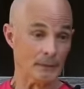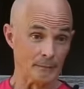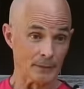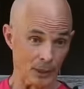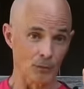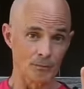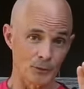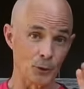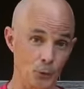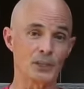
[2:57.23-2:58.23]
you know,
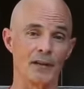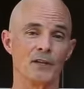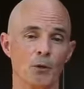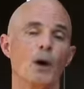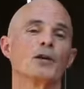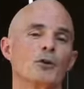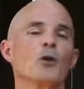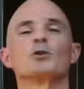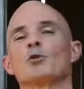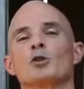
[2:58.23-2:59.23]
271
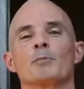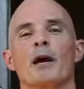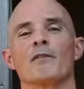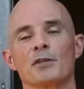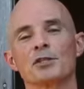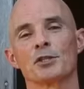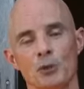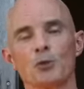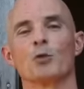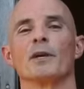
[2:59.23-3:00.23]
gross horsepower versus
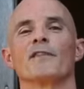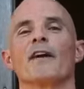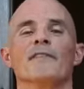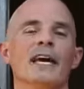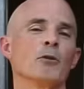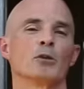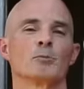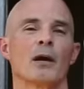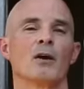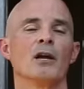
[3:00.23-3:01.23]
225 net
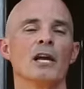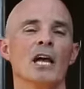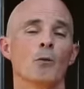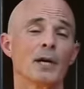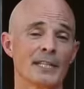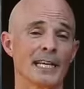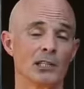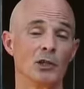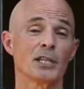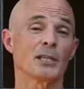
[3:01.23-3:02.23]
horsepower. And we're gonna take a
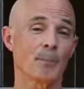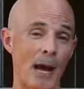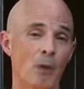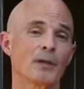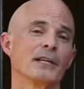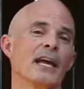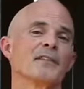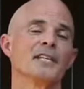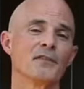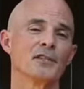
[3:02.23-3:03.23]
look at the power, at
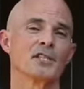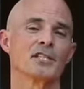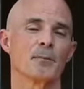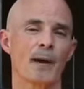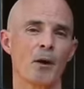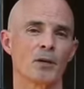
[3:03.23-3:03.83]
the differences in the power